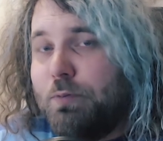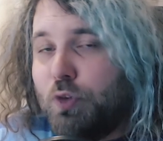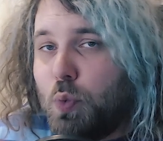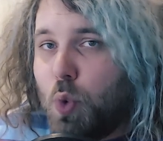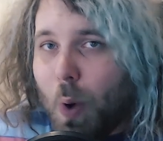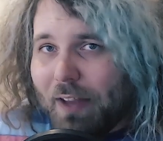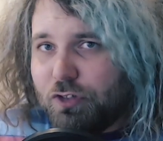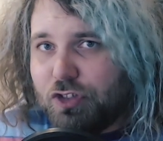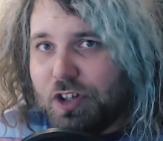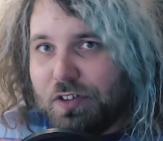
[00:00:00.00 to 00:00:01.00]
some
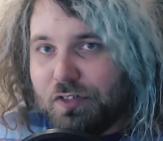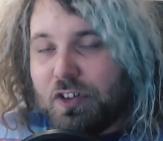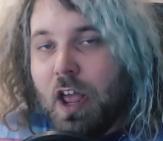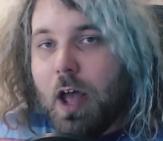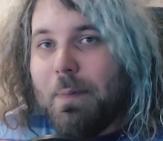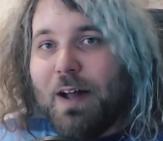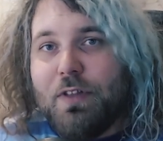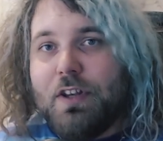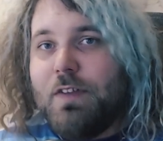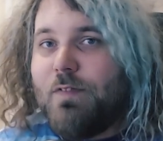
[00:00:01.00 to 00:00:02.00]
questions about
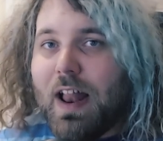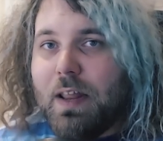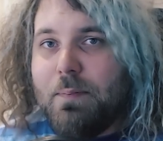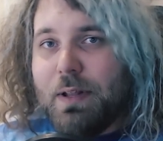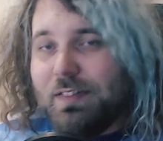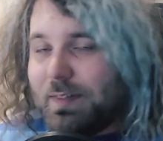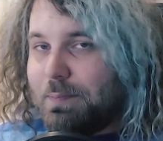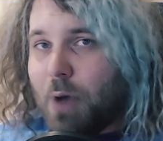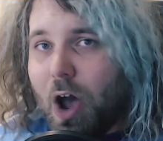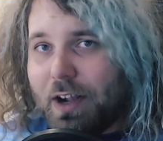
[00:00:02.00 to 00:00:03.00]
the development,
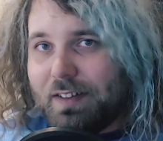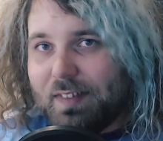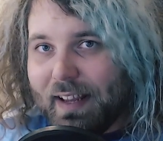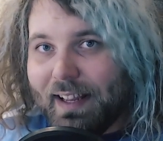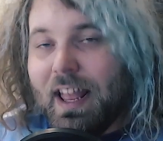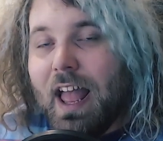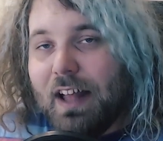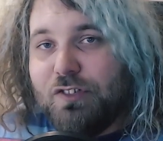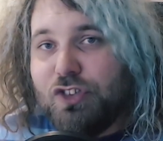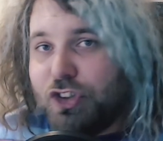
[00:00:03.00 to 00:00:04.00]
marketing
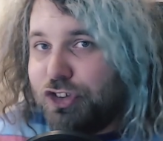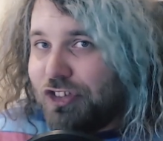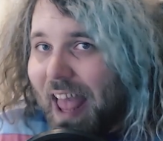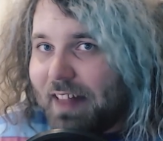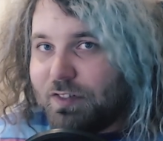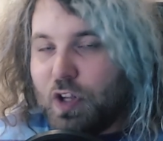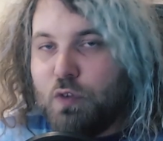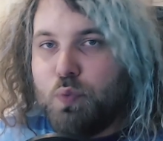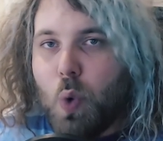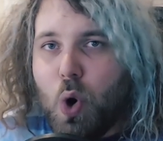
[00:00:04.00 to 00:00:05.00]
and success of
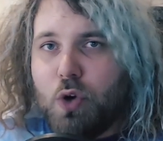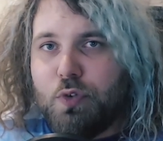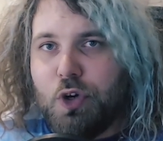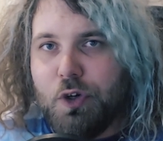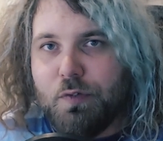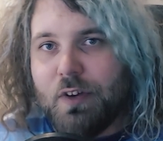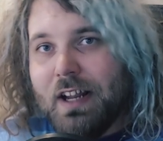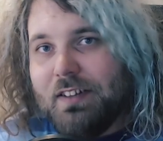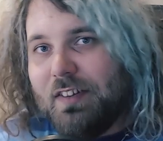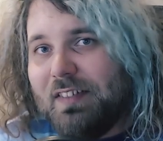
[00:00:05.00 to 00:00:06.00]

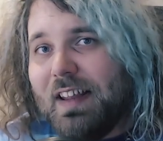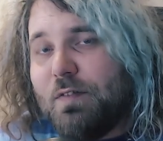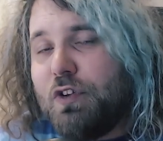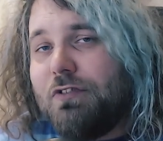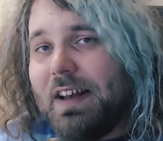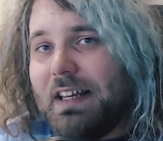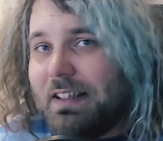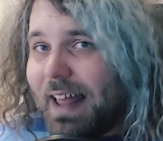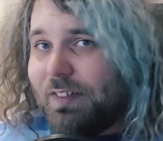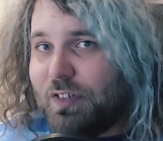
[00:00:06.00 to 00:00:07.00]
Wargroove to see if there are any
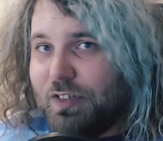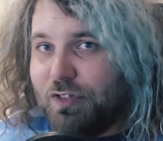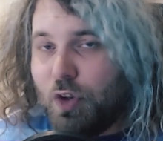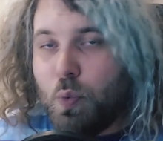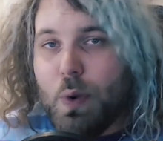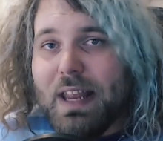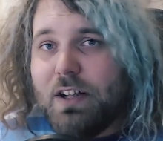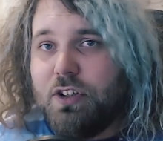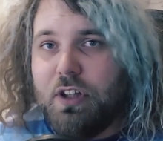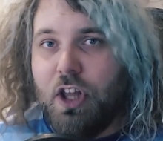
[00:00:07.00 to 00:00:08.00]
lessons that we
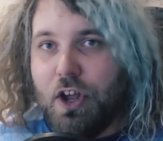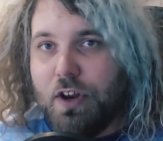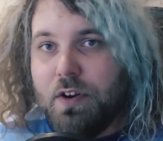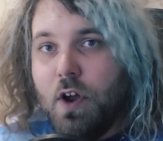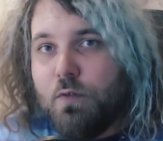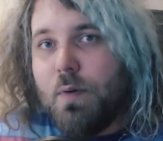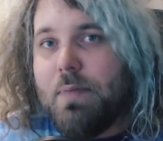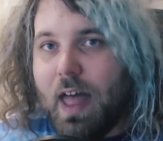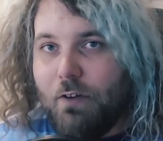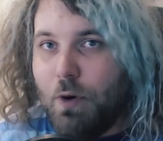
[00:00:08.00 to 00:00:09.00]
could learn from
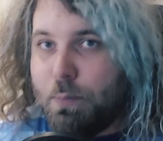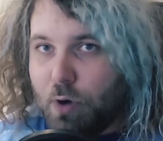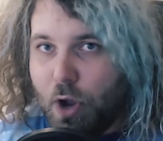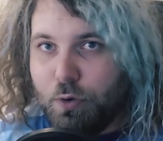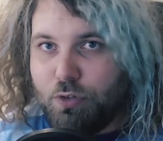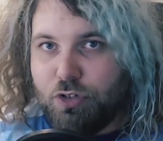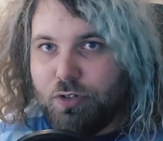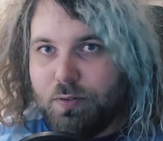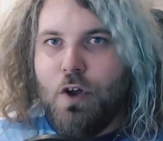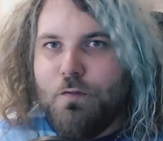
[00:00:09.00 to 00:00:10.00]
their approach.
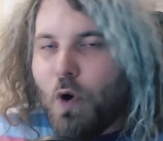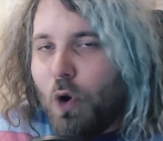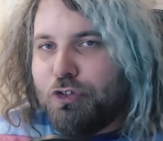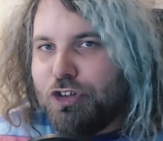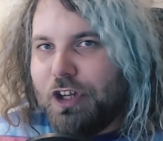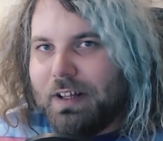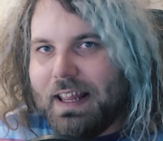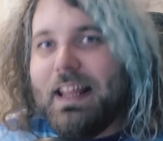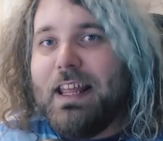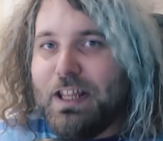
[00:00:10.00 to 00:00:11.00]
Fortunately,
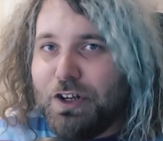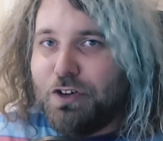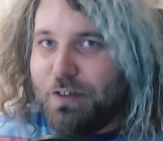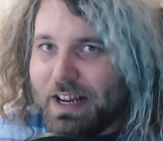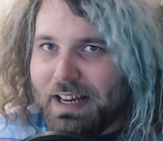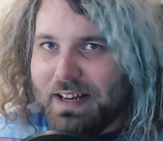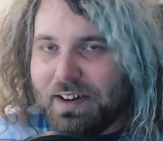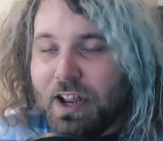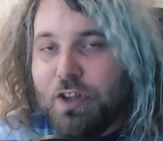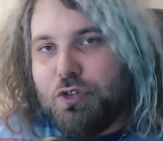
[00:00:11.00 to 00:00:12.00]
he agreed,
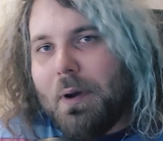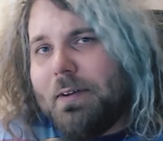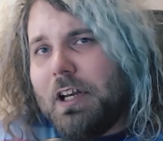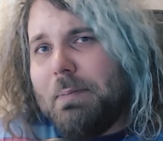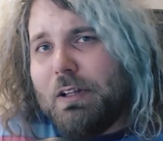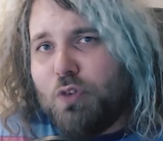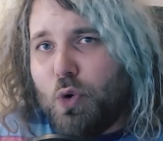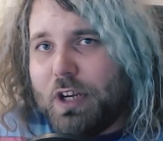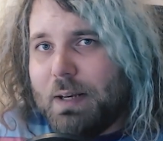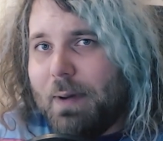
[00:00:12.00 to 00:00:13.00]
so I'm going to be
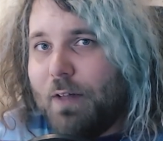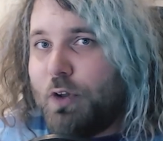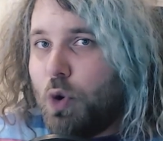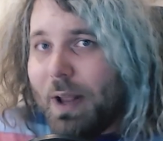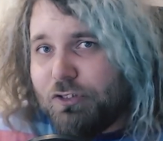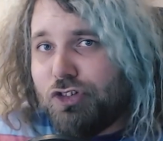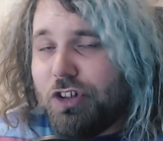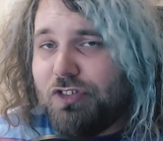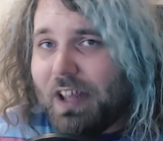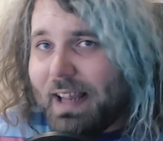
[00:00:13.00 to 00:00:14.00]
talking about the
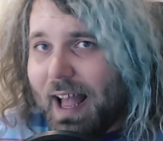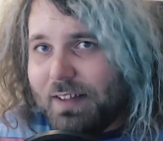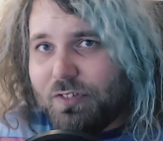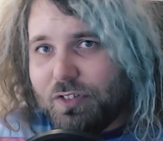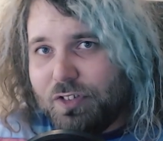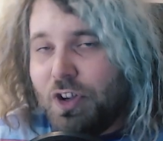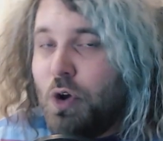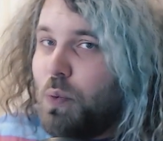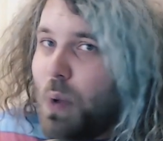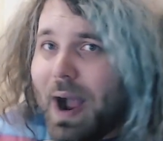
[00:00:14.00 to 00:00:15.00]
questions I asked,
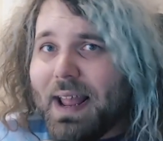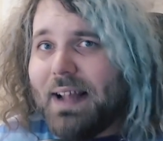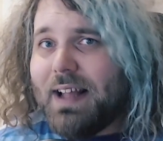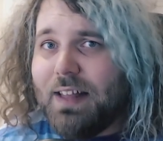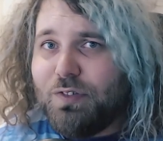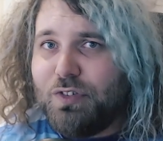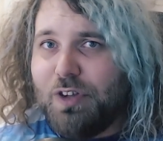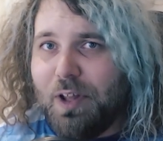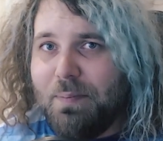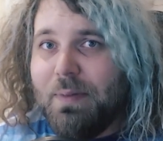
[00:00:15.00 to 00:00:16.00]
why I asked
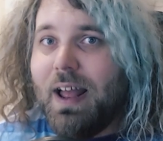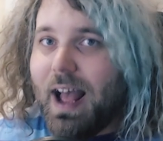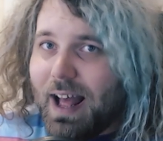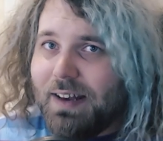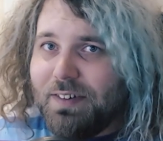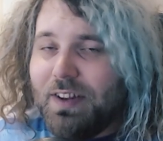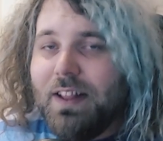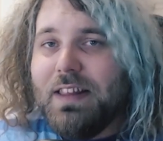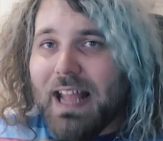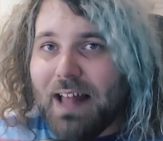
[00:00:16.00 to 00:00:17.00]
them, and
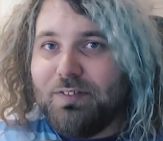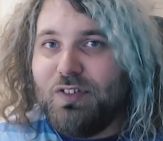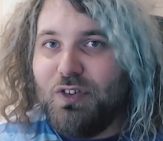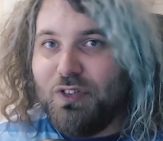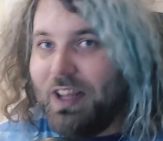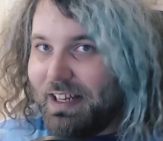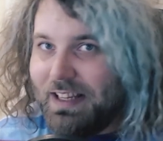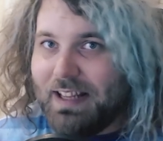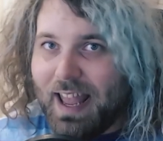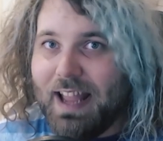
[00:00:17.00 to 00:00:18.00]
the answers that he
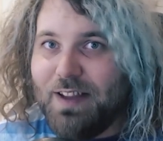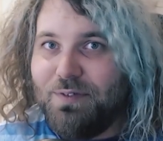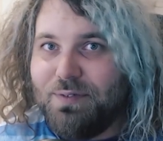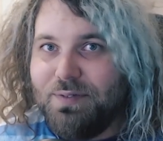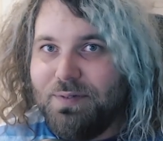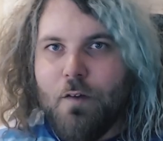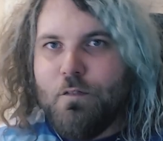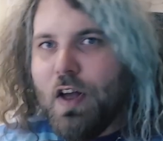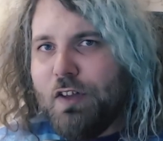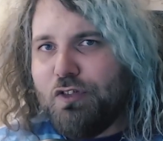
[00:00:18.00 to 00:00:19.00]
gave.
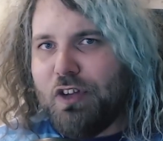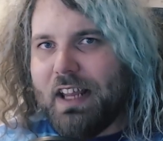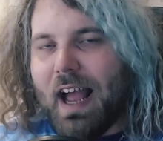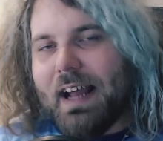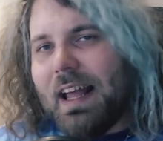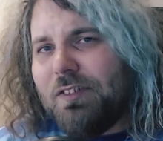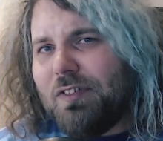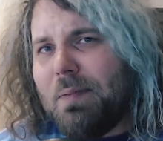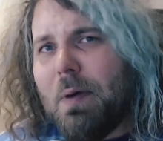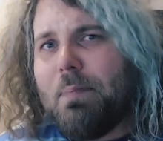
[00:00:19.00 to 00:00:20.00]
Firstly, I asked
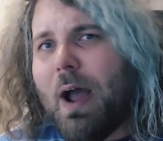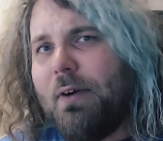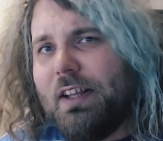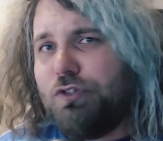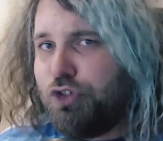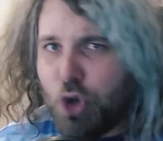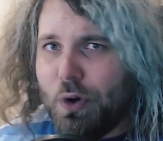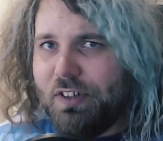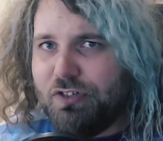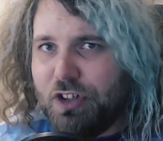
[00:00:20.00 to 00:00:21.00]
him about his
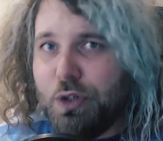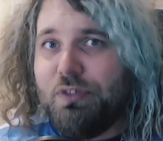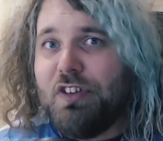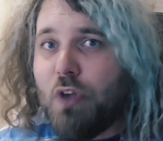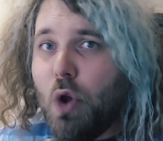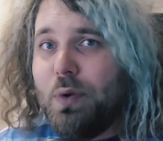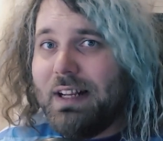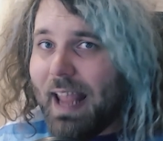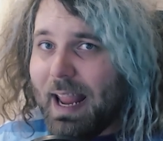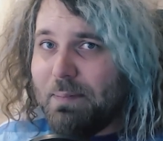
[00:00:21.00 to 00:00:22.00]
choice to use his own
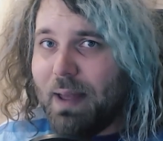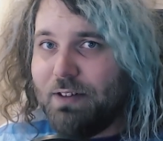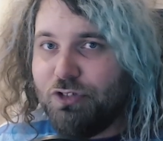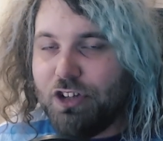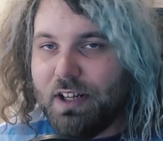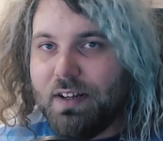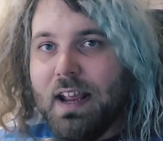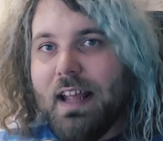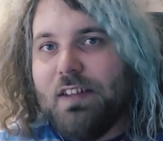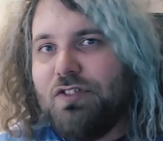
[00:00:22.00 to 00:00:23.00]
game engine
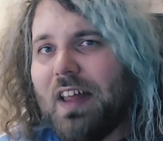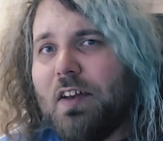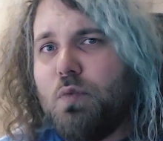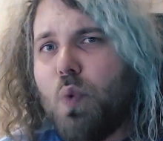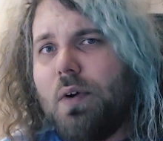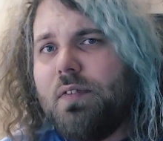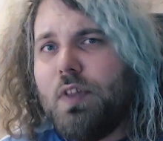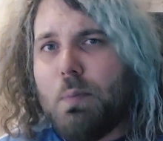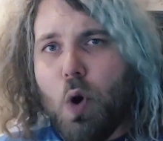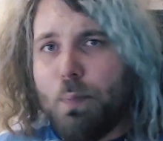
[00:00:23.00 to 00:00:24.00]
instead of one of
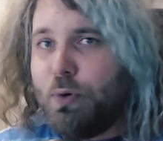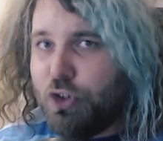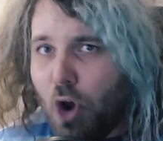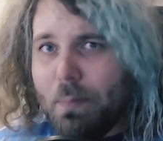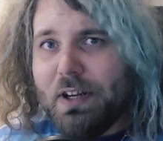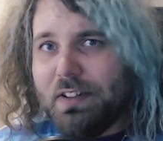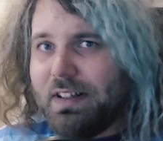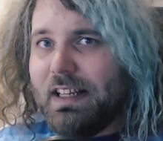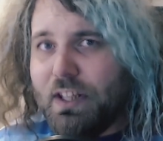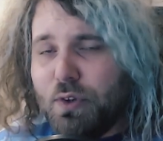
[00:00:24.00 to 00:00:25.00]
the more
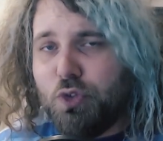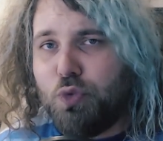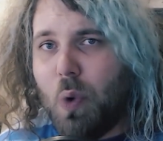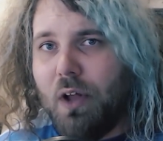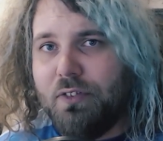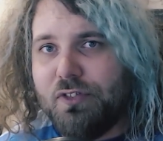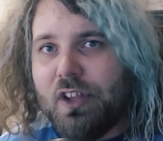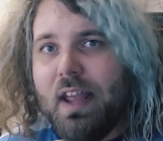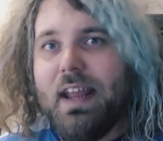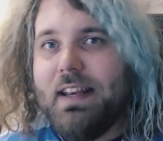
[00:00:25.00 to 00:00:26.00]
predominantly used ones
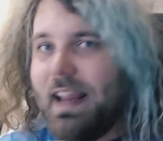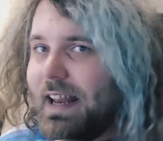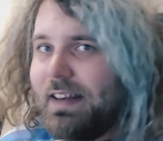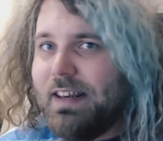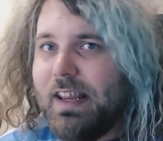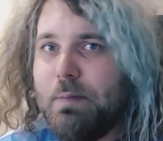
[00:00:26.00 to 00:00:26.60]
in indie